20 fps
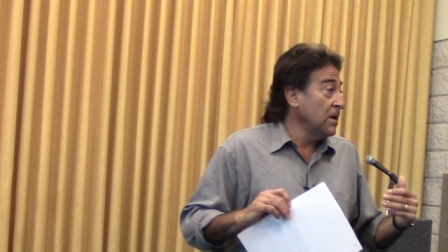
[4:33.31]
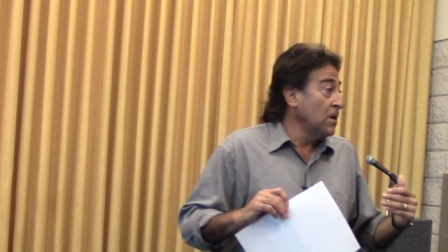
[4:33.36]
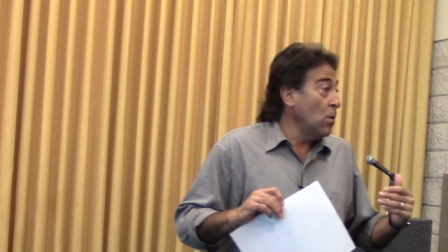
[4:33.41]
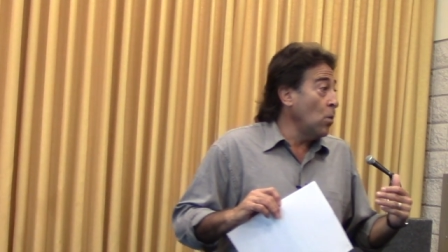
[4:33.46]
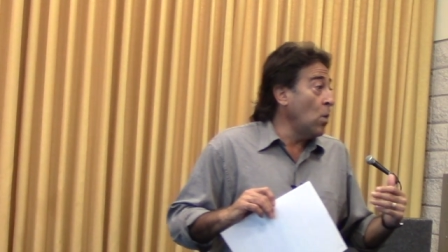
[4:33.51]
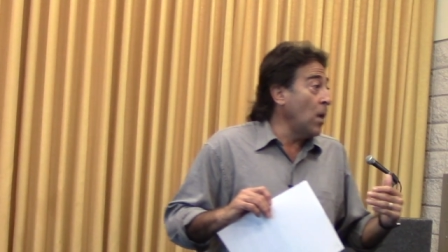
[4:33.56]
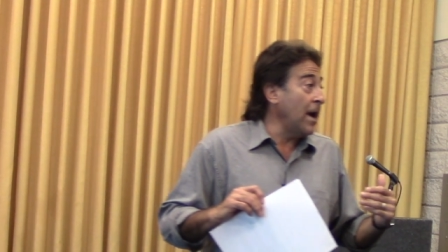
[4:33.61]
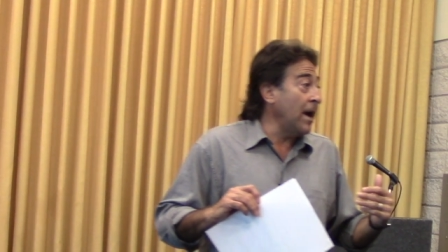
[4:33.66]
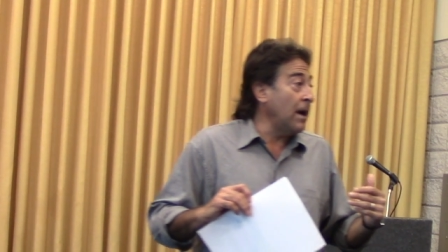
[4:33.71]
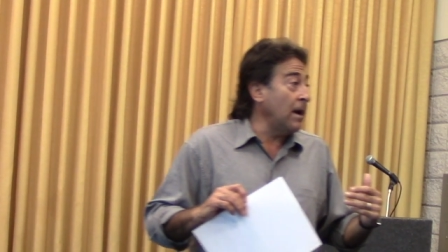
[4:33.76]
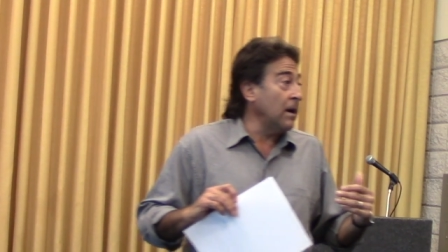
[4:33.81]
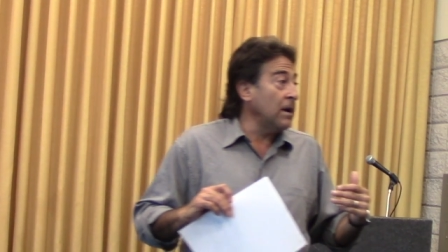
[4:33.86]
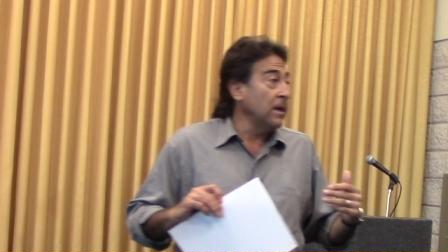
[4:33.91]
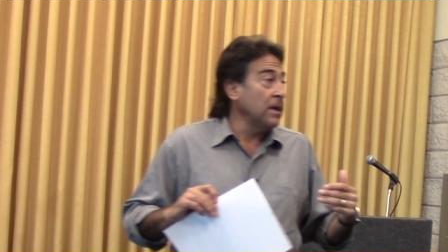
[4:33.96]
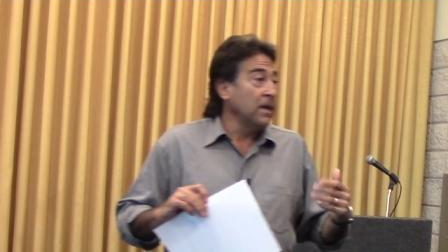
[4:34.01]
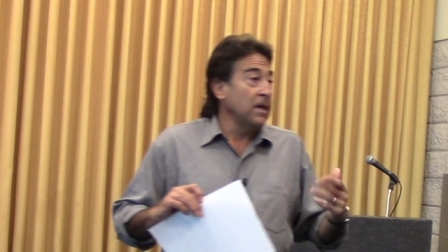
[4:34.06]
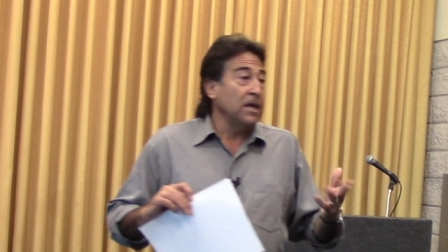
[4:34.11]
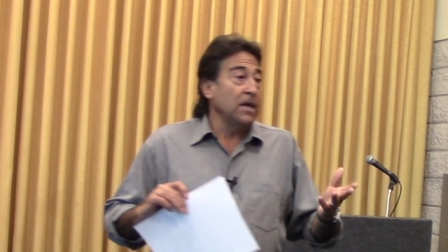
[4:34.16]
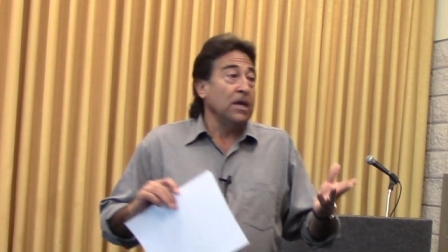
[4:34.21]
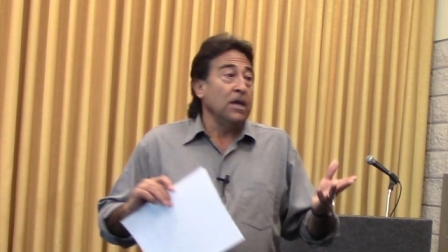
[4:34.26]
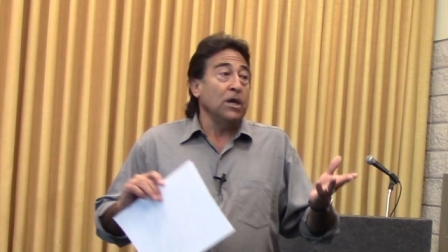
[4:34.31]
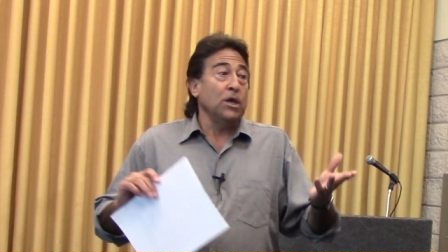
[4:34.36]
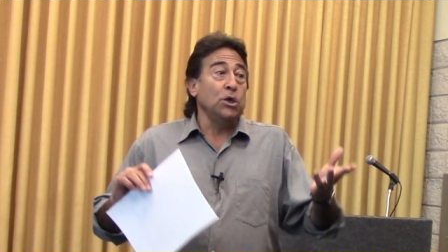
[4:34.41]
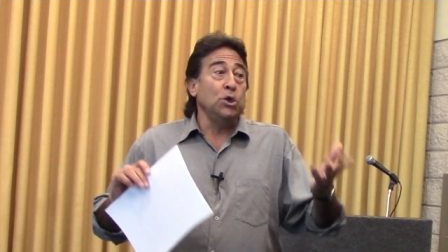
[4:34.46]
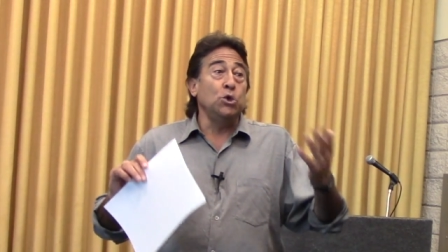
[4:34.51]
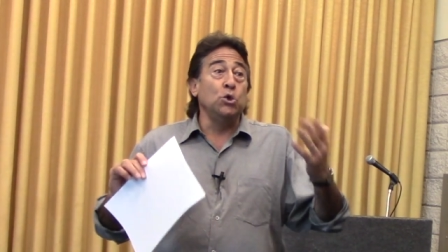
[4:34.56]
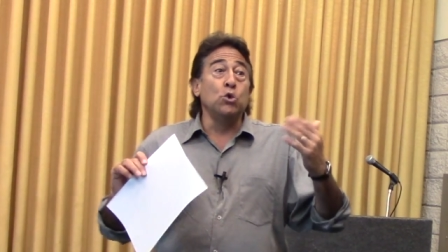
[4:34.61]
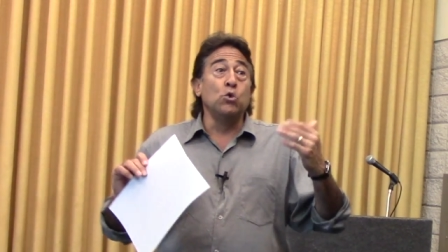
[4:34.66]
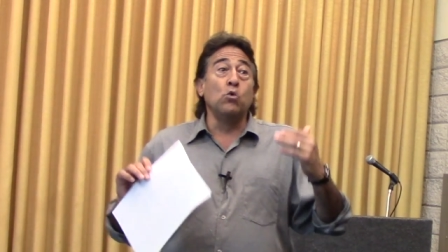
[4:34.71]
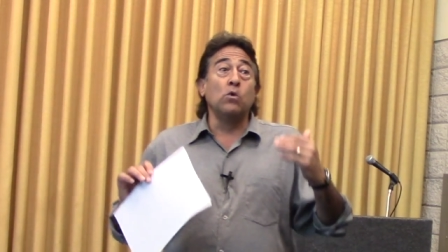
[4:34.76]
where
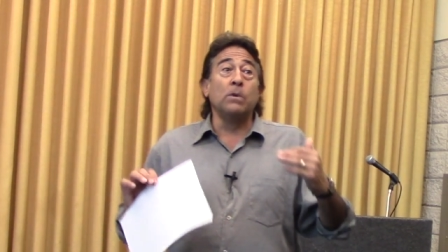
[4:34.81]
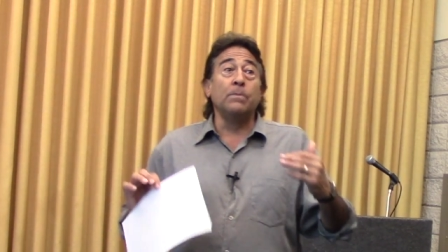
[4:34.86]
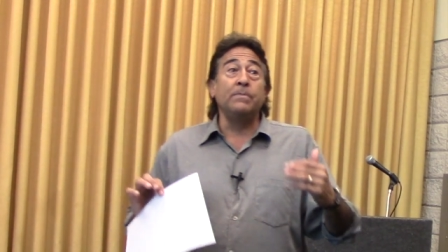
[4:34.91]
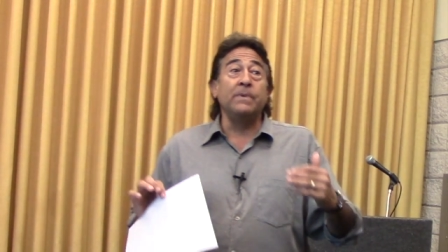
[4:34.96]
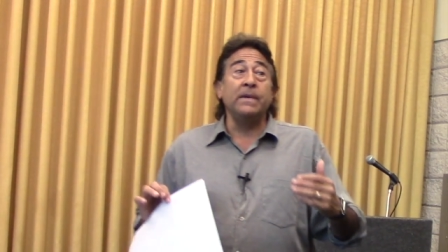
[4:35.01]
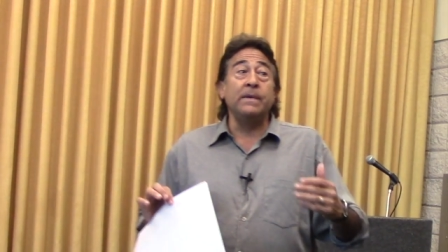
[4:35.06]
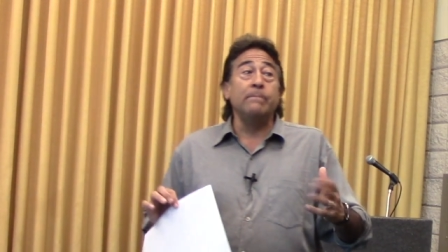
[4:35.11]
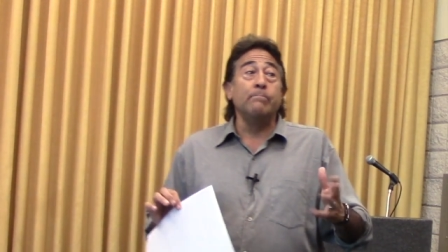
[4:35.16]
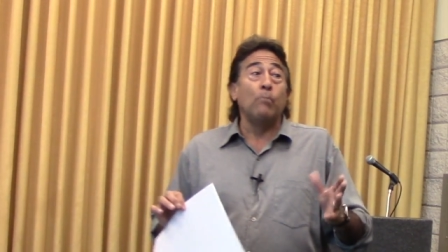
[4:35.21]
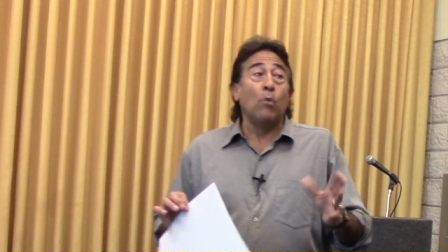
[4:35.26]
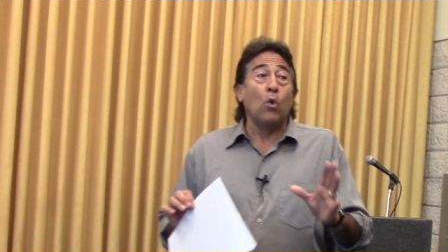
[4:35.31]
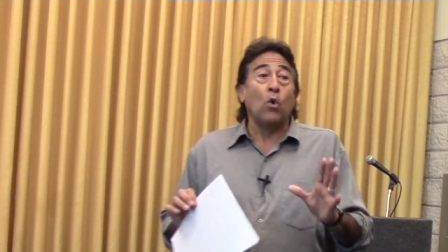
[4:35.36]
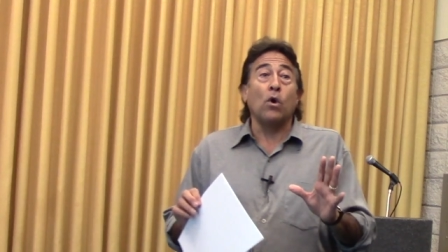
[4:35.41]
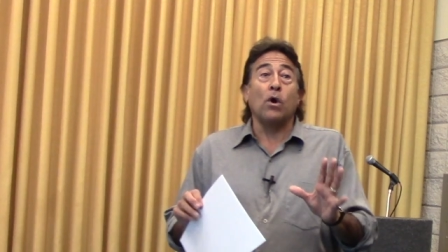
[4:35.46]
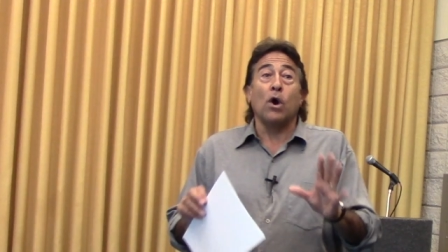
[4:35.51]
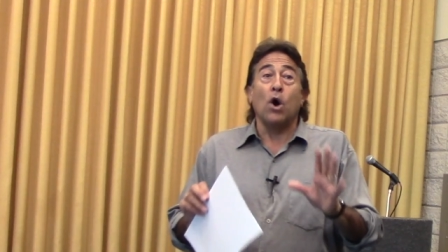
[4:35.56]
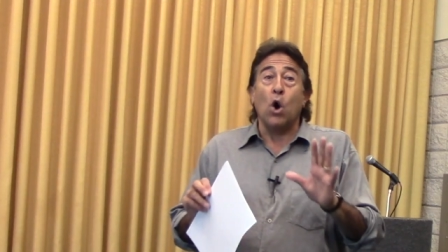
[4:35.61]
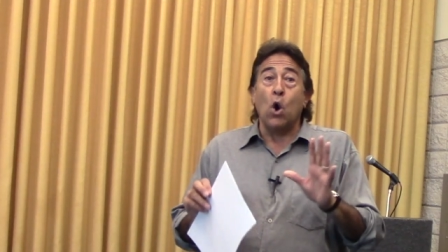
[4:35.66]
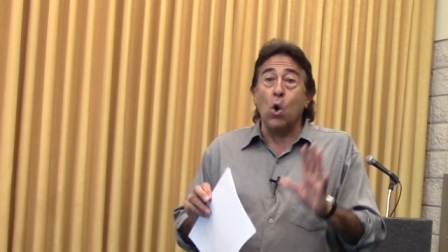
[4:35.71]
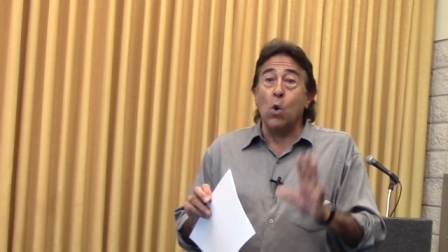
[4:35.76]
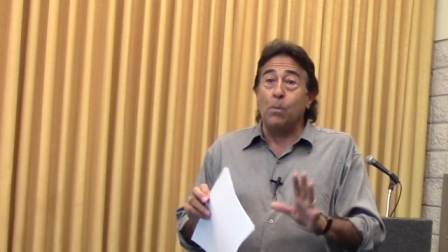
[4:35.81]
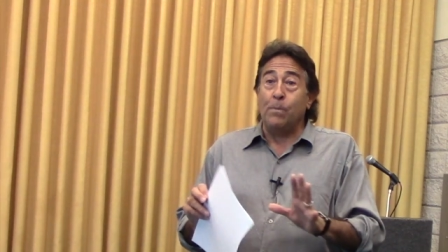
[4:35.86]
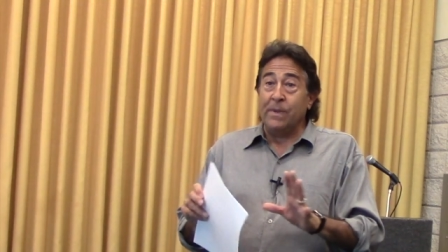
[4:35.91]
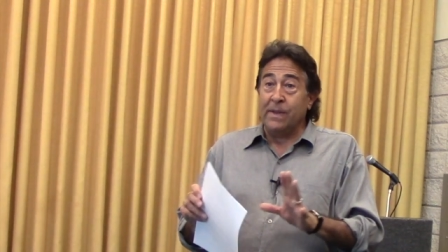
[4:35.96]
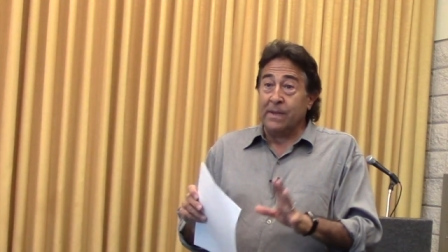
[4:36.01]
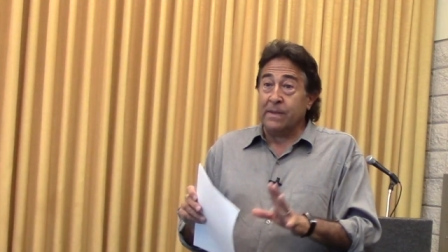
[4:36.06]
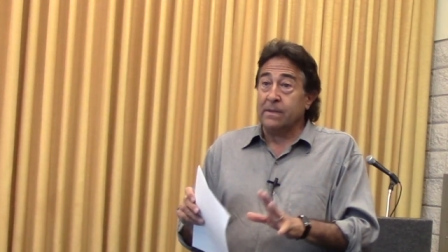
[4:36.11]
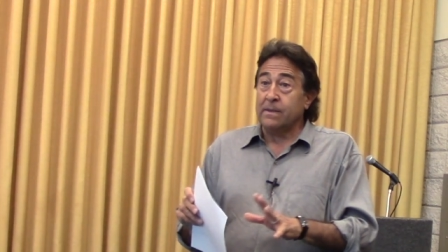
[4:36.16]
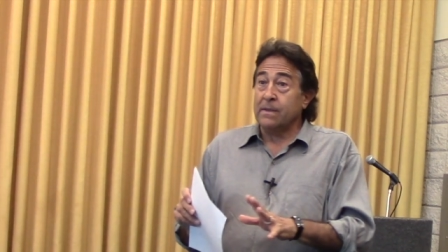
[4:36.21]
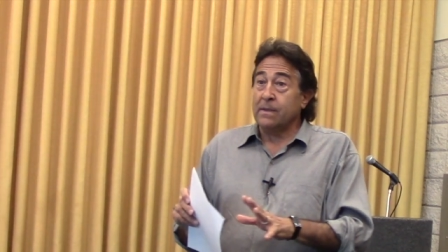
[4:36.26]
you will be more
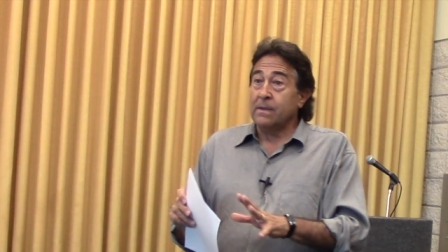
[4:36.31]
open